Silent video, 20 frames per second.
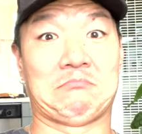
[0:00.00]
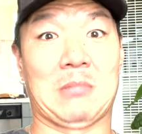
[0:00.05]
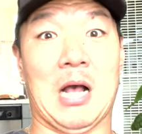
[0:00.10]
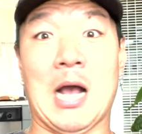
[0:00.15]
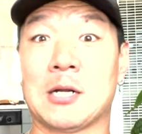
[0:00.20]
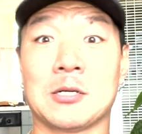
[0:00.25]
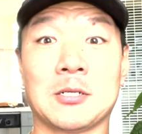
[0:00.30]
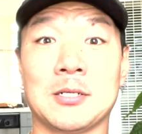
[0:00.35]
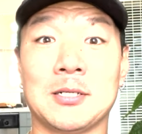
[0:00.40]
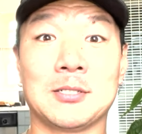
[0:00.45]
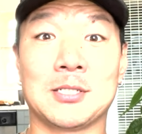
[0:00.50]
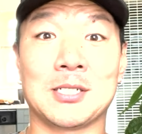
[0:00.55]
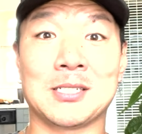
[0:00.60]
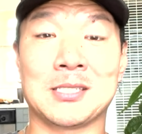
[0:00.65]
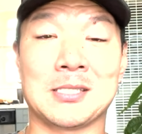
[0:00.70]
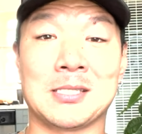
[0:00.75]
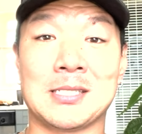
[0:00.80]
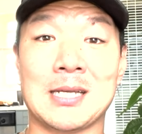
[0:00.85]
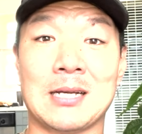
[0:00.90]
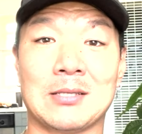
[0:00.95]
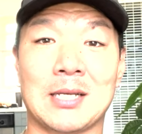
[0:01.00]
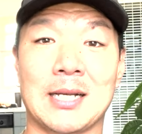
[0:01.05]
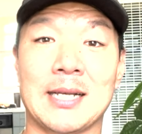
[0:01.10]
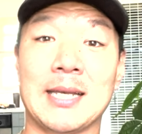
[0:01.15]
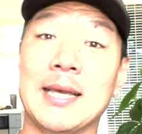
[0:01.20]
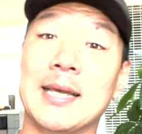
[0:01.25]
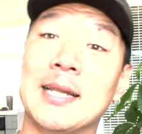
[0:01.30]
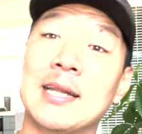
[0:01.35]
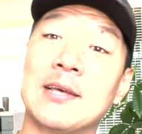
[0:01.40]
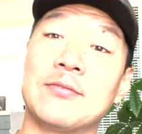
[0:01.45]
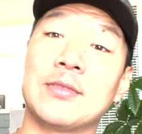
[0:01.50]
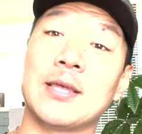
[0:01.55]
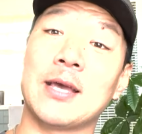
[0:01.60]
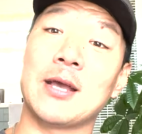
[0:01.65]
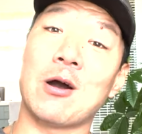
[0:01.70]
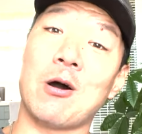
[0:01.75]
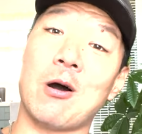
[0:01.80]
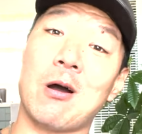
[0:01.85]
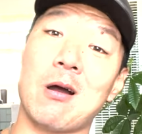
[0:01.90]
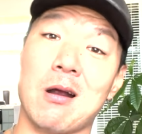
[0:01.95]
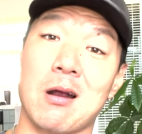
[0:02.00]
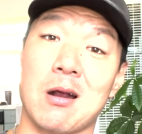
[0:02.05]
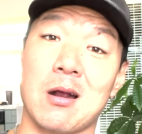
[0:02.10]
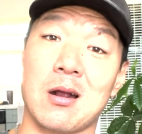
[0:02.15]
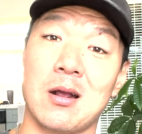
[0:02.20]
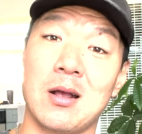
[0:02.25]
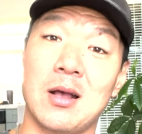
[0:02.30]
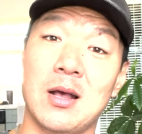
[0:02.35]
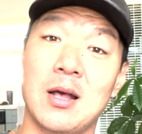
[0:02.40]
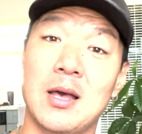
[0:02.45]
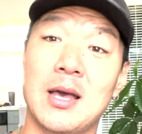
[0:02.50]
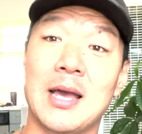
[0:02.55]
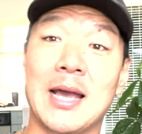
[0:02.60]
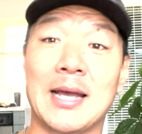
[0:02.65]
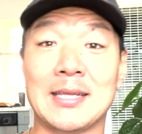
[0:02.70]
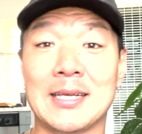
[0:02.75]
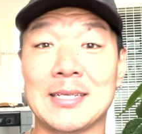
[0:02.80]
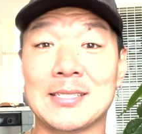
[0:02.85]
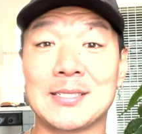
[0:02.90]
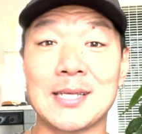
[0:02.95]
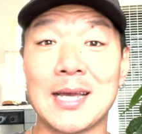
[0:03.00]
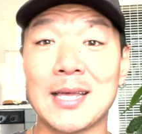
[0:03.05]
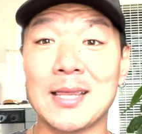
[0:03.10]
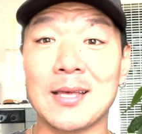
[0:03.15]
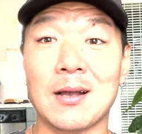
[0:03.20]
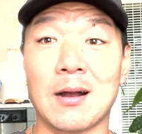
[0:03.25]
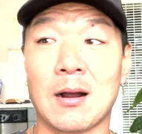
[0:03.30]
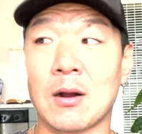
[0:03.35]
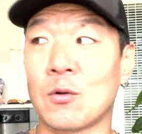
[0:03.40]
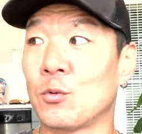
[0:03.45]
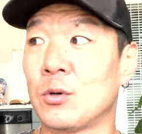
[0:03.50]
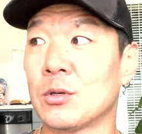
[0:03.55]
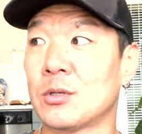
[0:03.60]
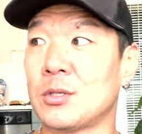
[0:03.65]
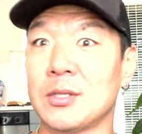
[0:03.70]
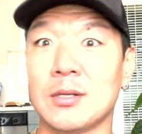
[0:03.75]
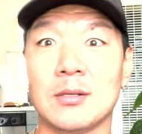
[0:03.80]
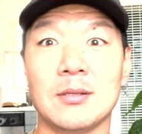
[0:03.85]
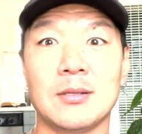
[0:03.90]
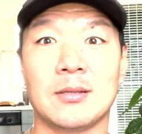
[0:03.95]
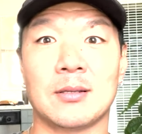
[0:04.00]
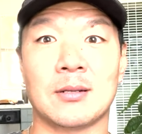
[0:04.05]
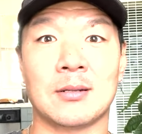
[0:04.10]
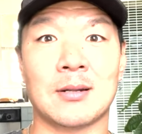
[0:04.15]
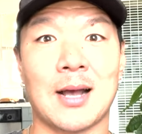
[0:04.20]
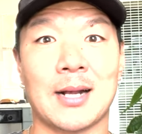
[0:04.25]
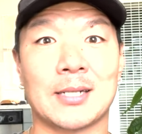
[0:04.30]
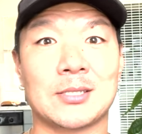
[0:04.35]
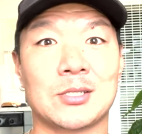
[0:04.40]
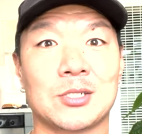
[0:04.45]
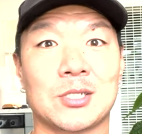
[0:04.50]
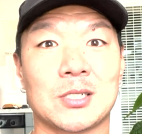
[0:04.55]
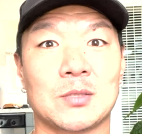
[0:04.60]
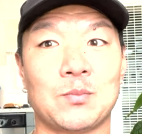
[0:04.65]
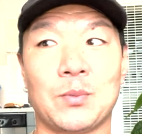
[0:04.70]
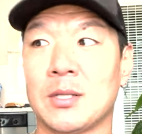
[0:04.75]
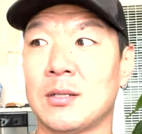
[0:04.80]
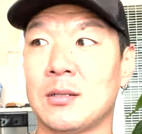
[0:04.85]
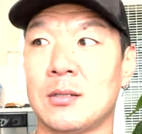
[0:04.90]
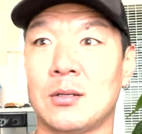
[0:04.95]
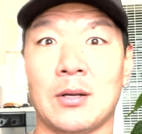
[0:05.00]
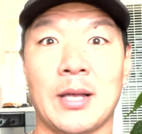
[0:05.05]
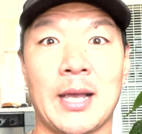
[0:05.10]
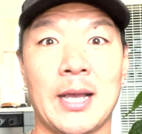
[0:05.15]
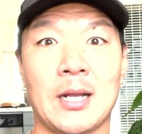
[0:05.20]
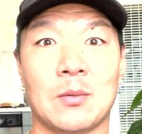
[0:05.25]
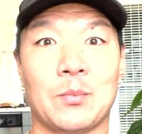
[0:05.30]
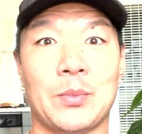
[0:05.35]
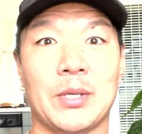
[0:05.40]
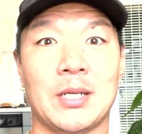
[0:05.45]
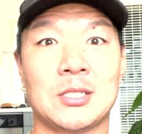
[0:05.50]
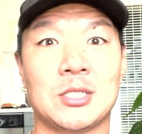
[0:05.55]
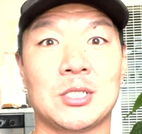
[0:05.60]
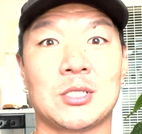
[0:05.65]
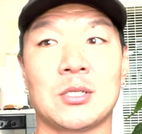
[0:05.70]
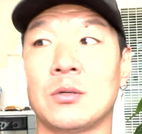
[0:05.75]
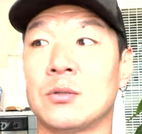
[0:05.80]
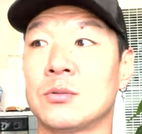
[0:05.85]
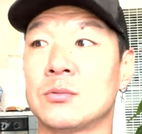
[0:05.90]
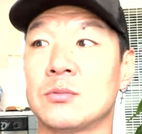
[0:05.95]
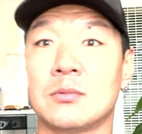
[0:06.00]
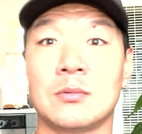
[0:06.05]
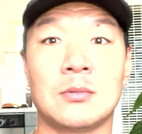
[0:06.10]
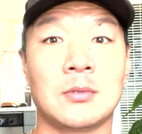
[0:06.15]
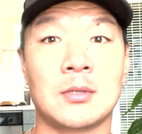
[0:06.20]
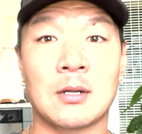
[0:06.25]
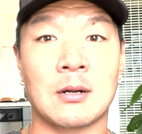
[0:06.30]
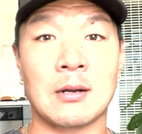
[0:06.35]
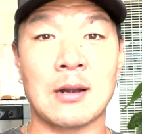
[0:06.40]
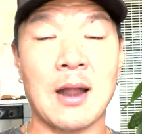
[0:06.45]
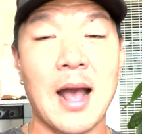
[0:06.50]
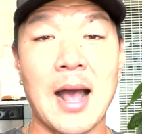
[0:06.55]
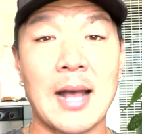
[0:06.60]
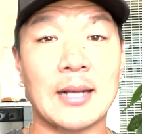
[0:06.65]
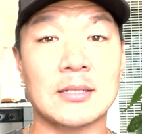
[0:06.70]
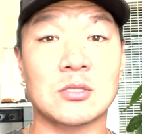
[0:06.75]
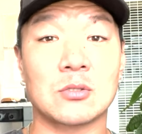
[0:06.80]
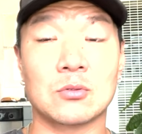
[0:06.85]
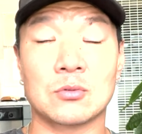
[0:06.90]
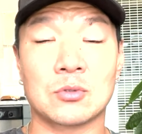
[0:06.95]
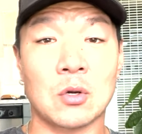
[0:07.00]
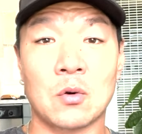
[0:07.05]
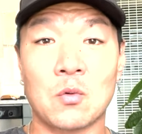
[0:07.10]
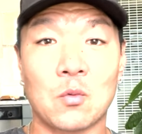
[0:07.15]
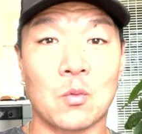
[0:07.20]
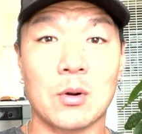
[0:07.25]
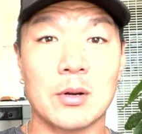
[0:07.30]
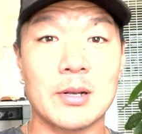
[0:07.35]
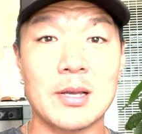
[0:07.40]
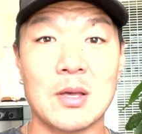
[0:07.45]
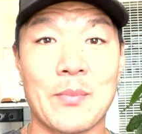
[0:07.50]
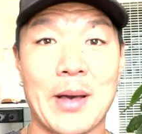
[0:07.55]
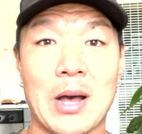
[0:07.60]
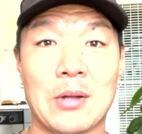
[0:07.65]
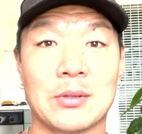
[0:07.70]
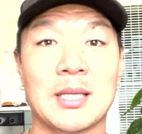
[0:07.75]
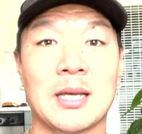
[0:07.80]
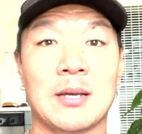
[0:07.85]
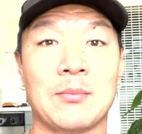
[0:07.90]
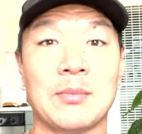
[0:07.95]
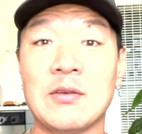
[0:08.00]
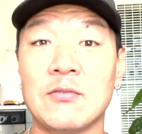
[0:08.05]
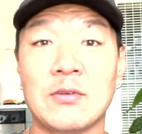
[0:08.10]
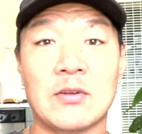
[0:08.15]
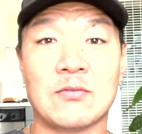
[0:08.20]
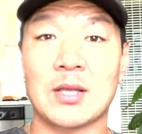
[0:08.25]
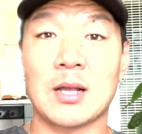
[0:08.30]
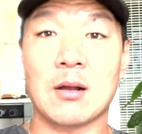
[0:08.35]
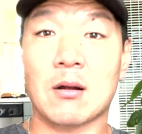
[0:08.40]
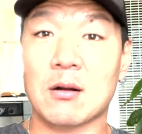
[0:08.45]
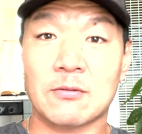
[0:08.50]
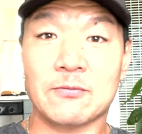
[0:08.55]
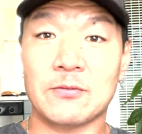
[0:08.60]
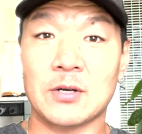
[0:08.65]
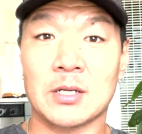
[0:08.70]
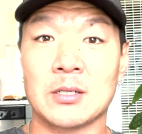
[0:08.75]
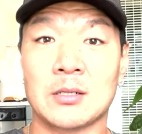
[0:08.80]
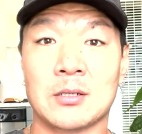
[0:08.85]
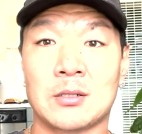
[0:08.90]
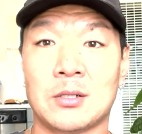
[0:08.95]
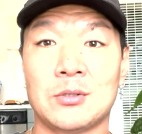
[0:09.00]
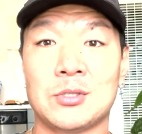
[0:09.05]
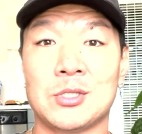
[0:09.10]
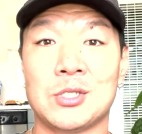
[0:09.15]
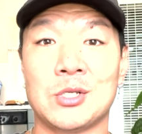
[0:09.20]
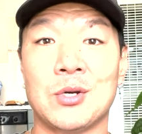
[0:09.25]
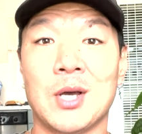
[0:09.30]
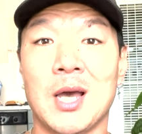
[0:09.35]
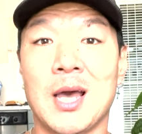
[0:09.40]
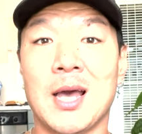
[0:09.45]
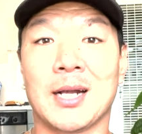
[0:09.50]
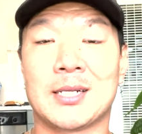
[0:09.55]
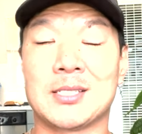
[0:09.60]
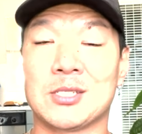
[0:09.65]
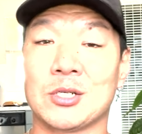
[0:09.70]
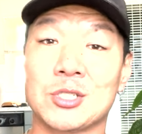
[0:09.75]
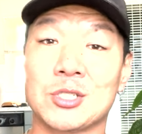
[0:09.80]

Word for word: I don't know, it doesn't sound like it. And if they are, and they say they are, well, clearly they're not because they're just being a little hater bitch, so they're not. So don't worry about them, even if they are fucking close to you, because they're